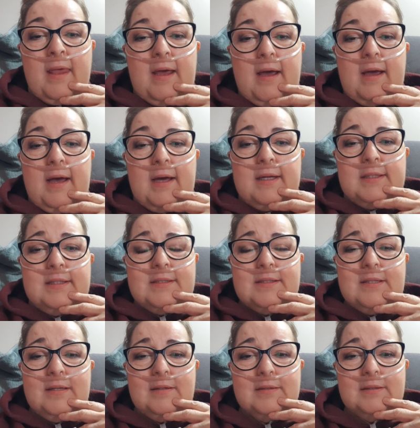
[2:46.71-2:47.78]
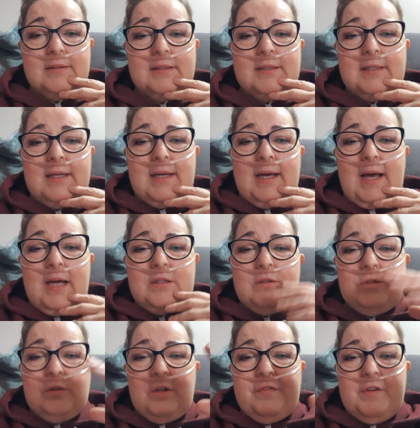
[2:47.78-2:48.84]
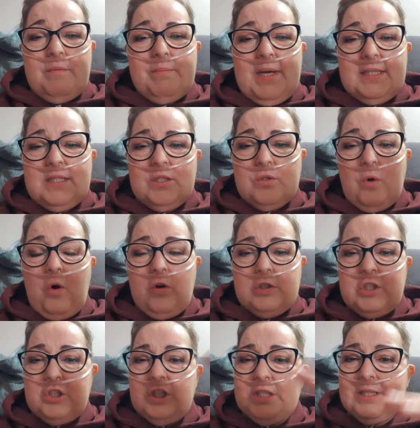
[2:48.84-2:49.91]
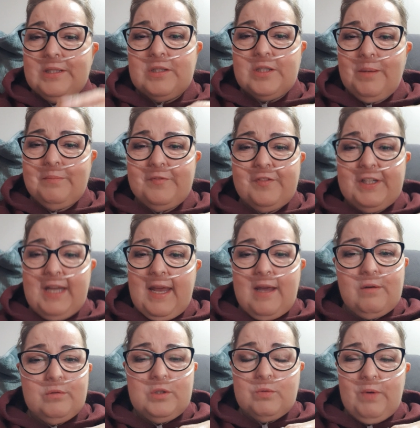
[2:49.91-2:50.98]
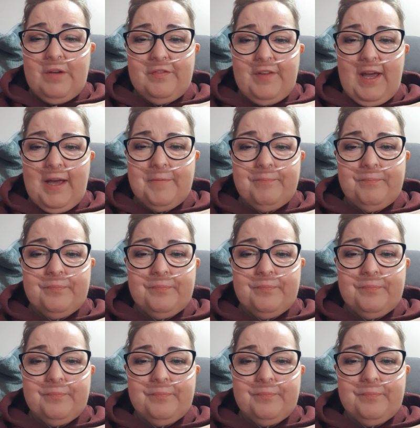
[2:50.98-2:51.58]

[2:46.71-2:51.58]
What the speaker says: And I don't know if it mixes oxygen and something else with it,